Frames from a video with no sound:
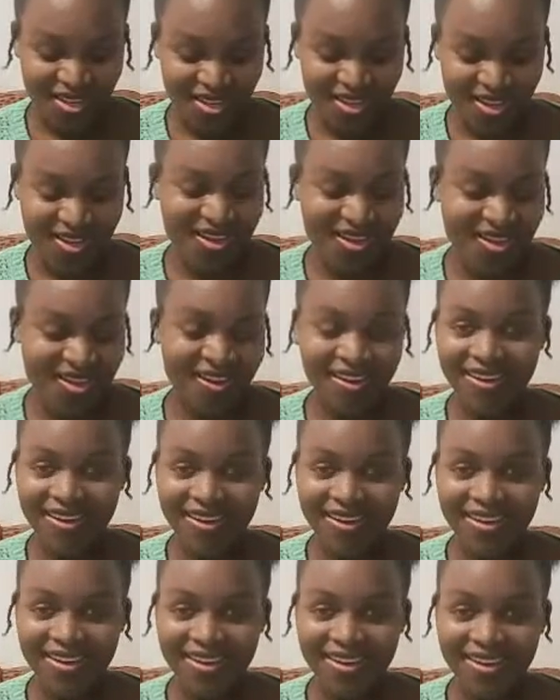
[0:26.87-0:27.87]
All right.
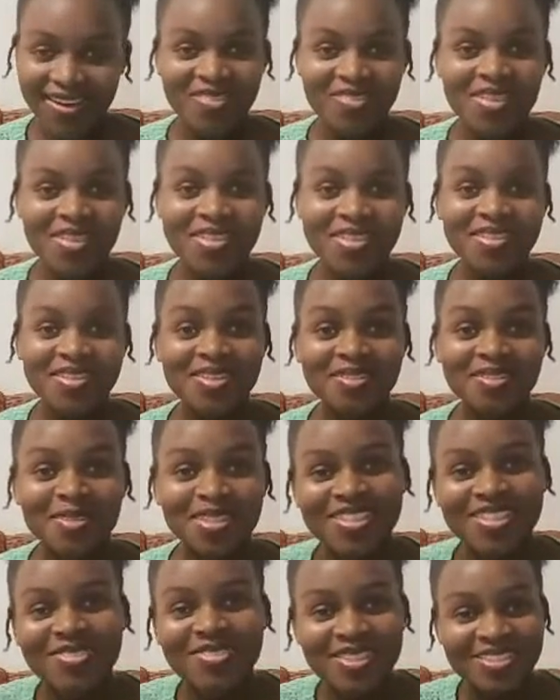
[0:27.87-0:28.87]
Welcome, welcome,
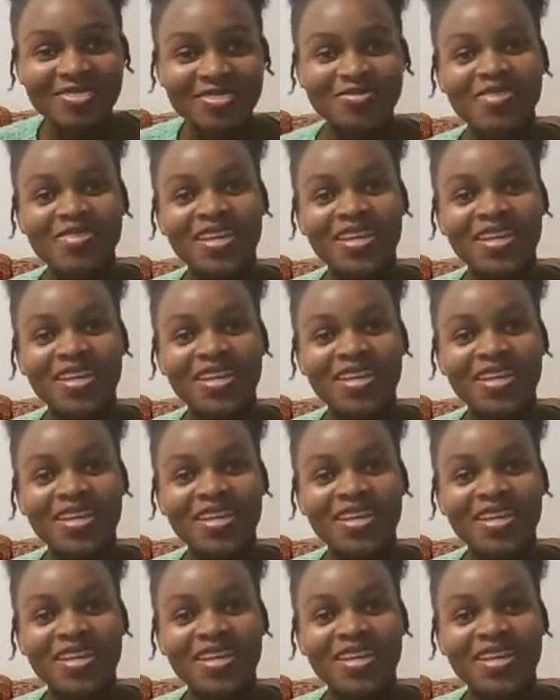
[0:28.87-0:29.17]
welcome.